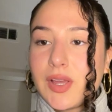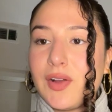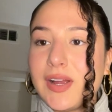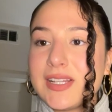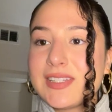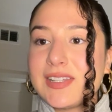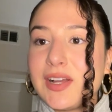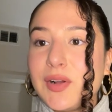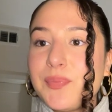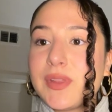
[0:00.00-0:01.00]
All right,
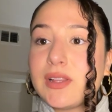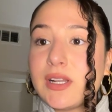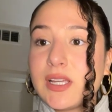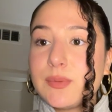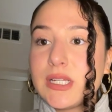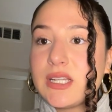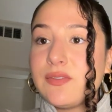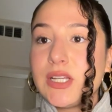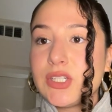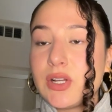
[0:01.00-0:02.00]
so the learning
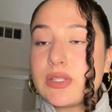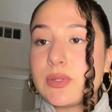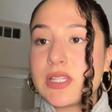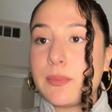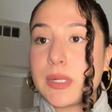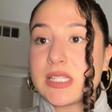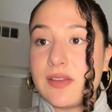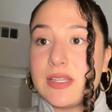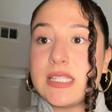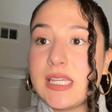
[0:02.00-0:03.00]
objective I chose was number
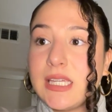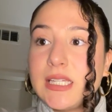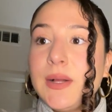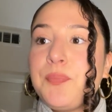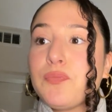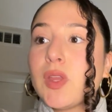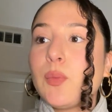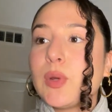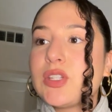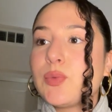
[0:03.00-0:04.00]
17,
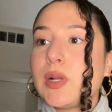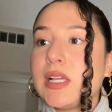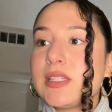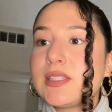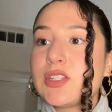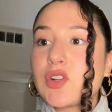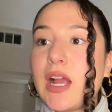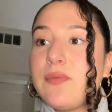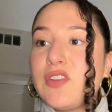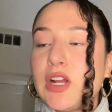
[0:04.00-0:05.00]
which was
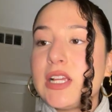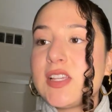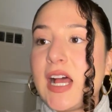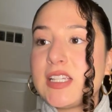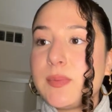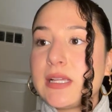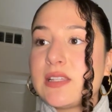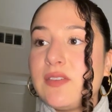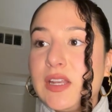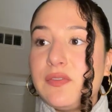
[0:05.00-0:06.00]
describe various aspects
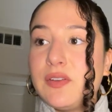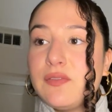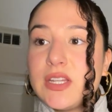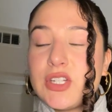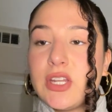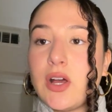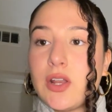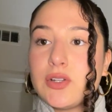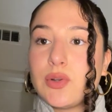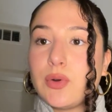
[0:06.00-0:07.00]
of infant vision,
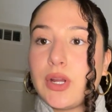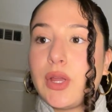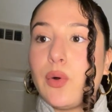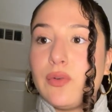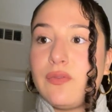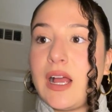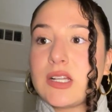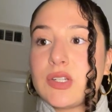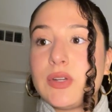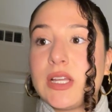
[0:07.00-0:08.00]
auditory,
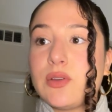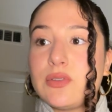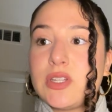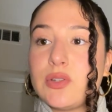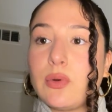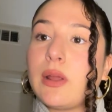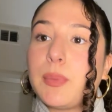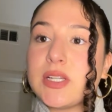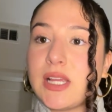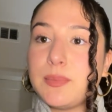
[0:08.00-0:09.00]
olfactory, and gustatory
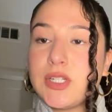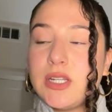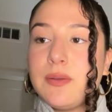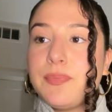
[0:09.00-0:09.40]
perception.